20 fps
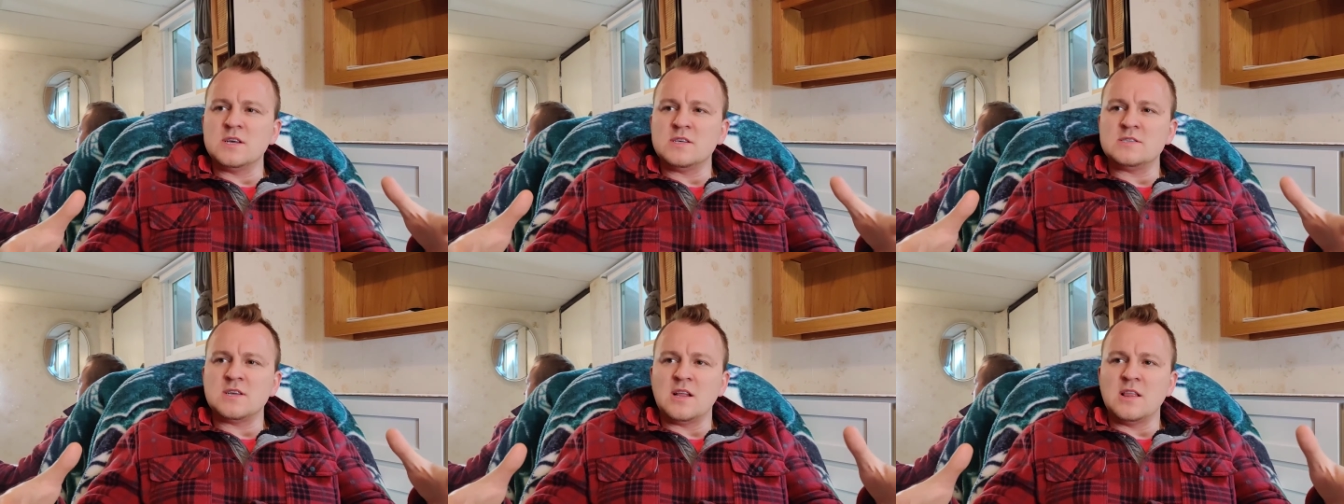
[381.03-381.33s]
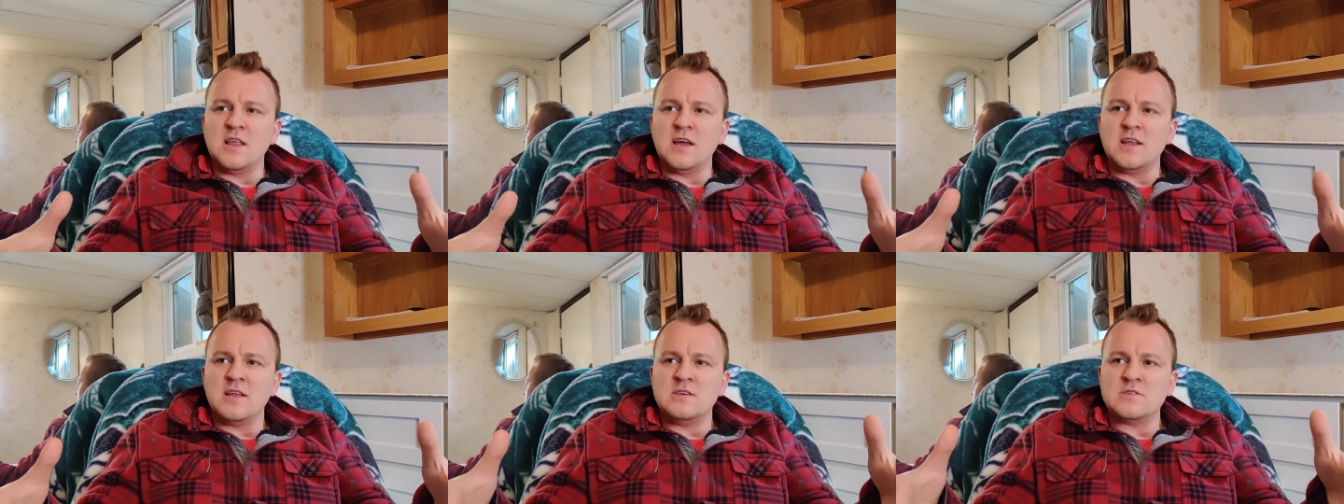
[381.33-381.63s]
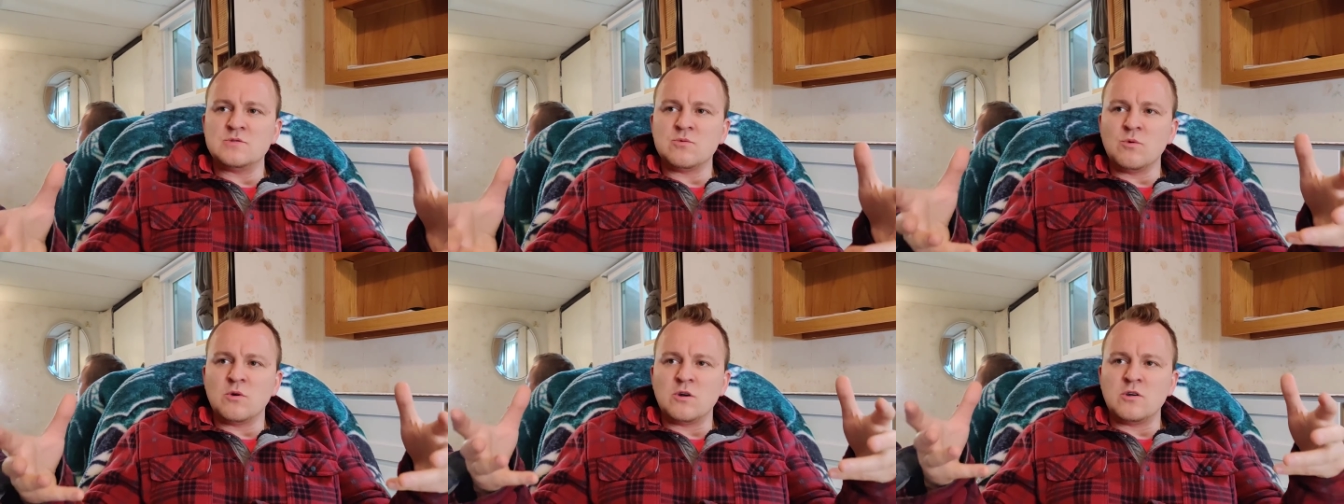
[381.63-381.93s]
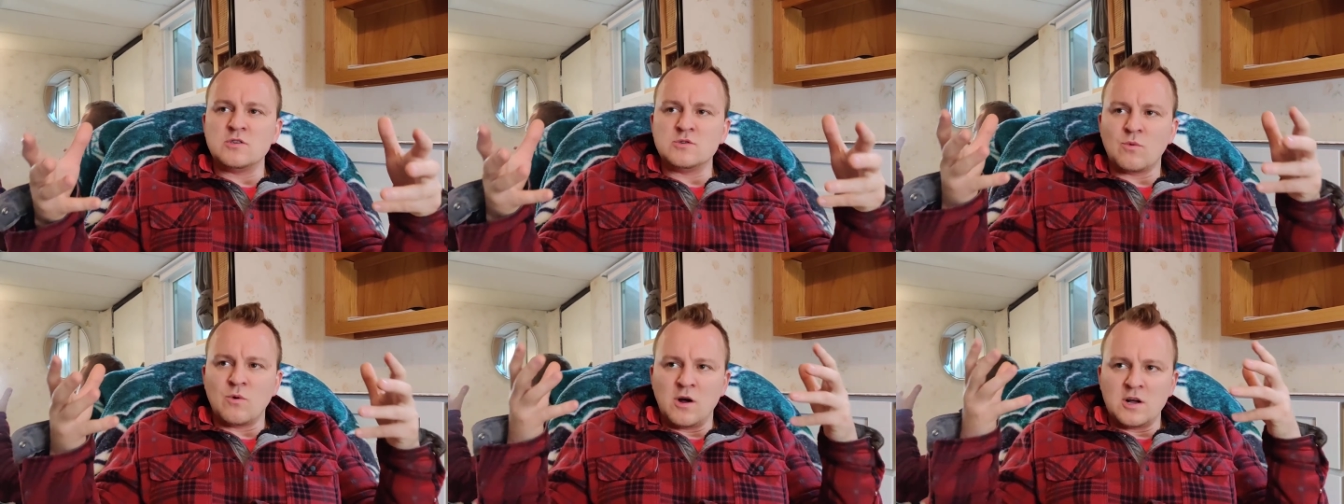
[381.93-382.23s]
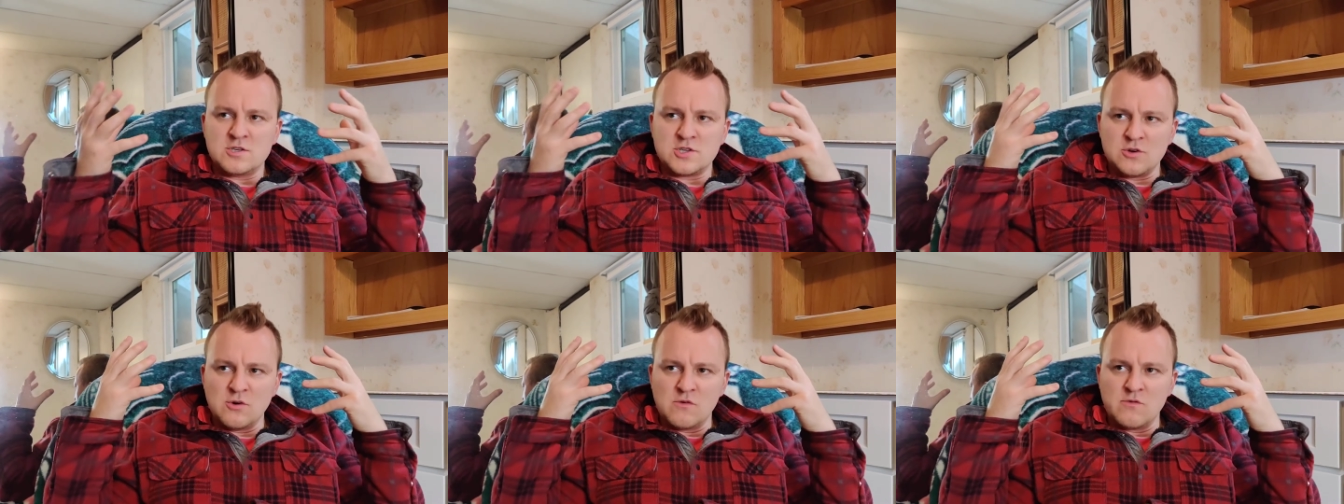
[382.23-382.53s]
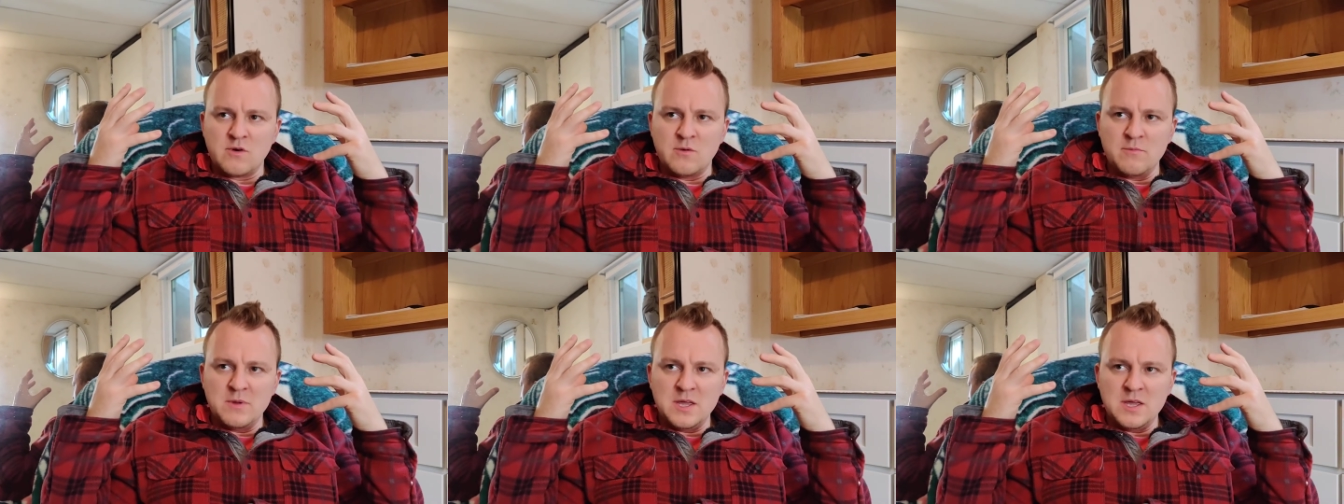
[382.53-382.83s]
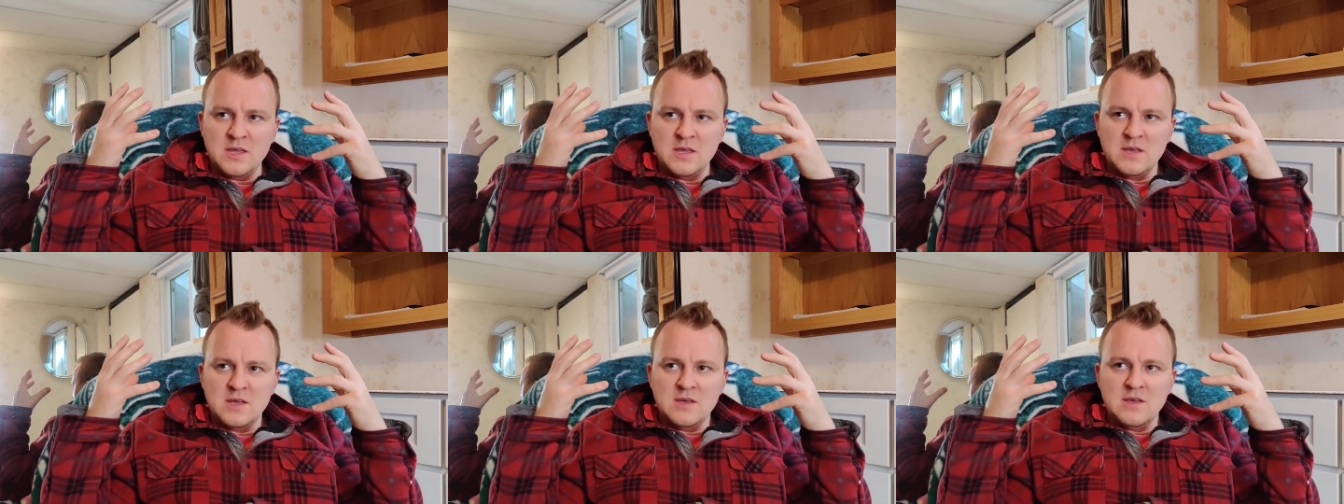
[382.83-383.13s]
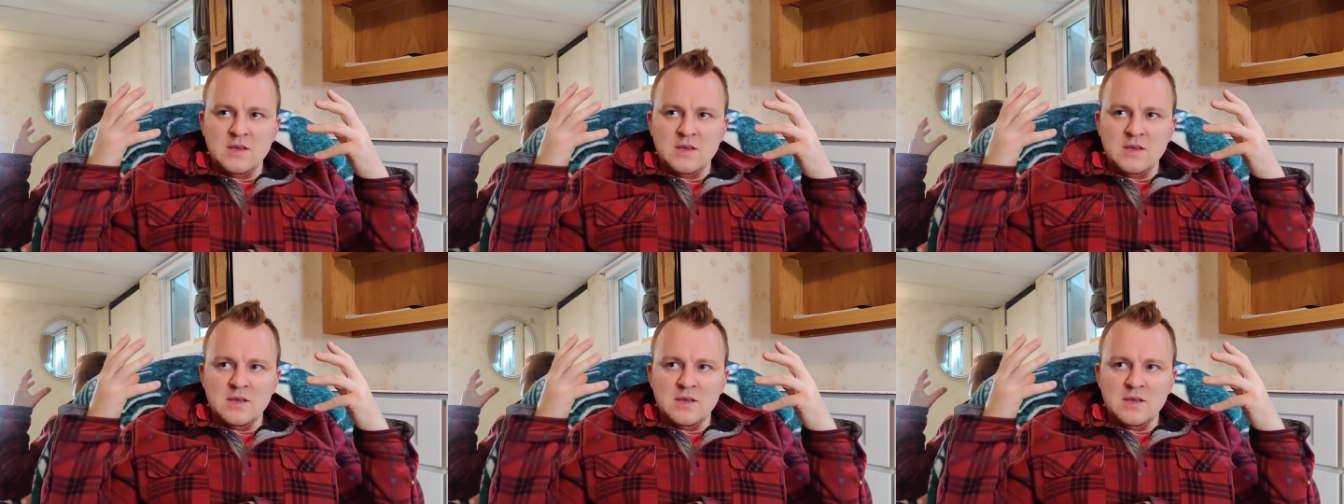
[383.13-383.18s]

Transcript: as I let his words wash over me,